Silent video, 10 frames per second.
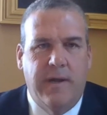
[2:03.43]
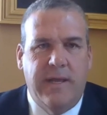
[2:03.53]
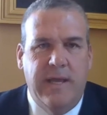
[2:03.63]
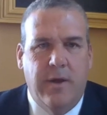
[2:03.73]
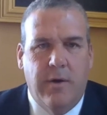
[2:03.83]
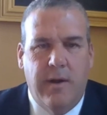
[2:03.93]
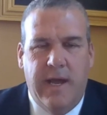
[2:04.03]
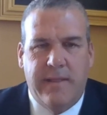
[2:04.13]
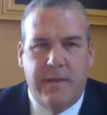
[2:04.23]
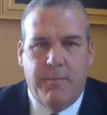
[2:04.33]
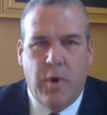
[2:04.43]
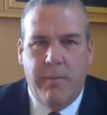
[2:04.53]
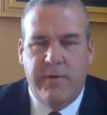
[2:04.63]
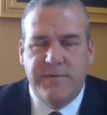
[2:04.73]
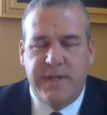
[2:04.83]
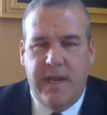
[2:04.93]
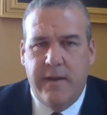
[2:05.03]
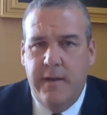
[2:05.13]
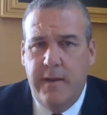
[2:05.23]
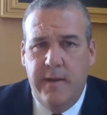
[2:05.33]
here at the Department of
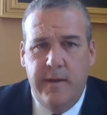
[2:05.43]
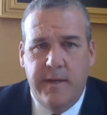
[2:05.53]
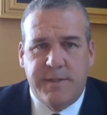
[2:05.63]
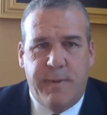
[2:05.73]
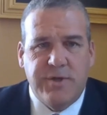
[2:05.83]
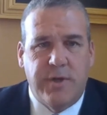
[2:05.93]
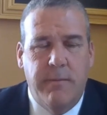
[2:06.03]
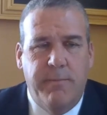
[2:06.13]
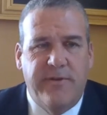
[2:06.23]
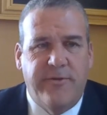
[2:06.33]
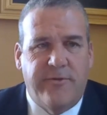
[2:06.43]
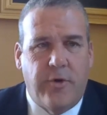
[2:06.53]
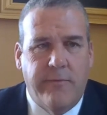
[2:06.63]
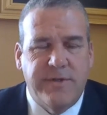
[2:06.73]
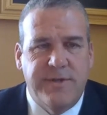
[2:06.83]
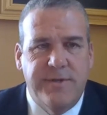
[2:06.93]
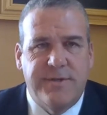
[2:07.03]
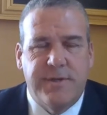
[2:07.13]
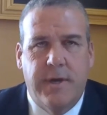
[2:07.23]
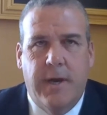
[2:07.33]
State, especially in business
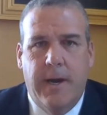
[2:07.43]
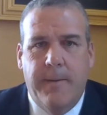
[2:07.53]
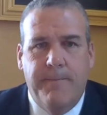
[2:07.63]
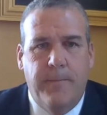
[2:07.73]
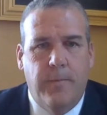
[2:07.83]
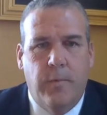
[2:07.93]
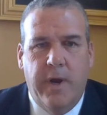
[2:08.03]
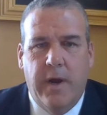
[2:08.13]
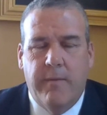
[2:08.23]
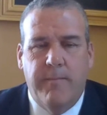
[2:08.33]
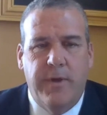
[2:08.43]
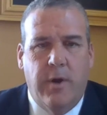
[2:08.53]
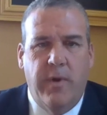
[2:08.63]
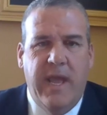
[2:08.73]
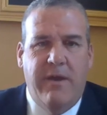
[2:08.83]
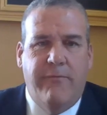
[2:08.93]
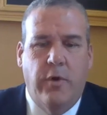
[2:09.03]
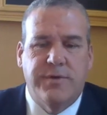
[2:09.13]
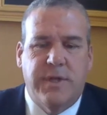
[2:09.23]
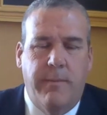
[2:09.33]
services, where, we had
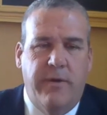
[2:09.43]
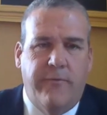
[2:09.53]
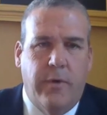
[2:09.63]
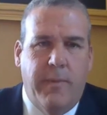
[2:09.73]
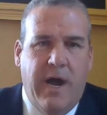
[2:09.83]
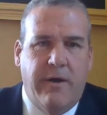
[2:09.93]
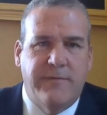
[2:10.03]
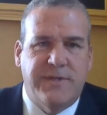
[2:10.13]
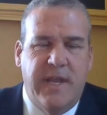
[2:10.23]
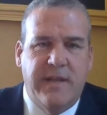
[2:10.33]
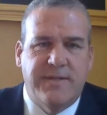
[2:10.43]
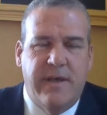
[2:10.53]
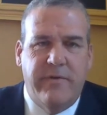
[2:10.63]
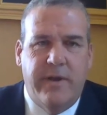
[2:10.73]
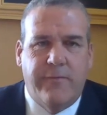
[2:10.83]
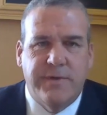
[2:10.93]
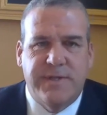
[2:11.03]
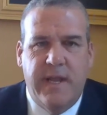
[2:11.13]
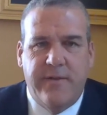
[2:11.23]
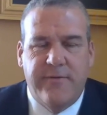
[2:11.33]
folks come in from out of state, 7 different
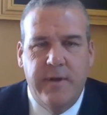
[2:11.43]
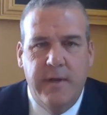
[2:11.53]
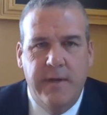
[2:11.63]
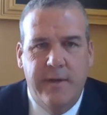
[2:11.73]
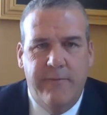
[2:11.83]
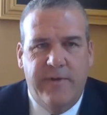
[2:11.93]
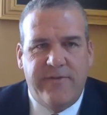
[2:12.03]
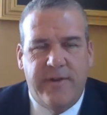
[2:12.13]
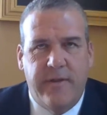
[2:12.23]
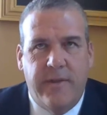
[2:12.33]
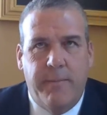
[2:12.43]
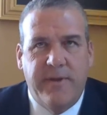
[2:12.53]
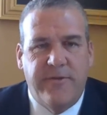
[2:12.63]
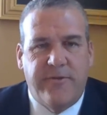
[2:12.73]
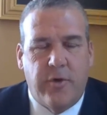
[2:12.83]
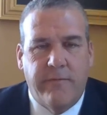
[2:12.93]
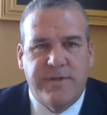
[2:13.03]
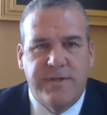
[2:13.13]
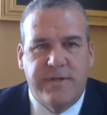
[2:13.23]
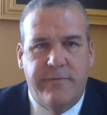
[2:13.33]
states, visited the business
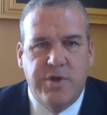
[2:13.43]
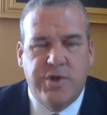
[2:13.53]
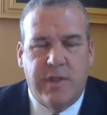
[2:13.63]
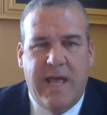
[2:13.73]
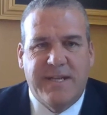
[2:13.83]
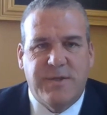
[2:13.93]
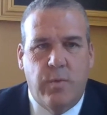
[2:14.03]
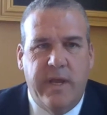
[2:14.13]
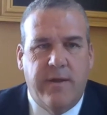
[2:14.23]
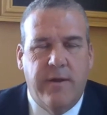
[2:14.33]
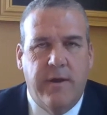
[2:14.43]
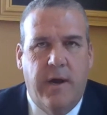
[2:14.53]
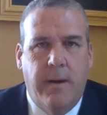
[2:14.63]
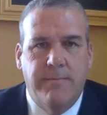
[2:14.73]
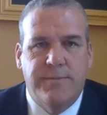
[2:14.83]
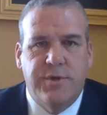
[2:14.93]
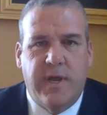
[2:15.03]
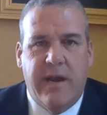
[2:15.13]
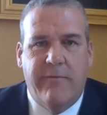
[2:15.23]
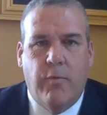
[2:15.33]
services division last week to
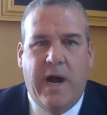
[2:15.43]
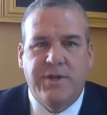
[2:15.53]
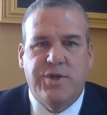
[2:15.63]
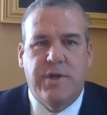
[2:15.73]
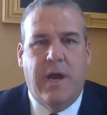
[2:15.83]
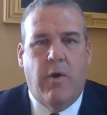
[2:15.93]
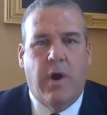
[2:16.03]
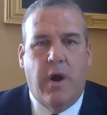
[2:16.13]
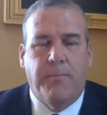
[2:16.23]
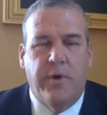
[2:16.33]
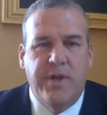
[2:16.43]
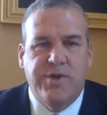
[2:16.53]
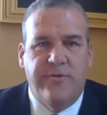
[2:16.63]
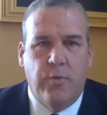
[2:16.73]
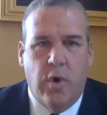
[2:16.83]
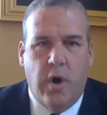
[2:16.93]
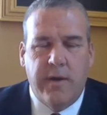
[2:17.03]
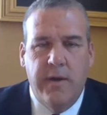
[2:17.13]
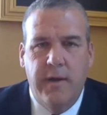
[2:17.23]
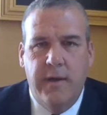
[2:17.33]
kind of watch how our operations work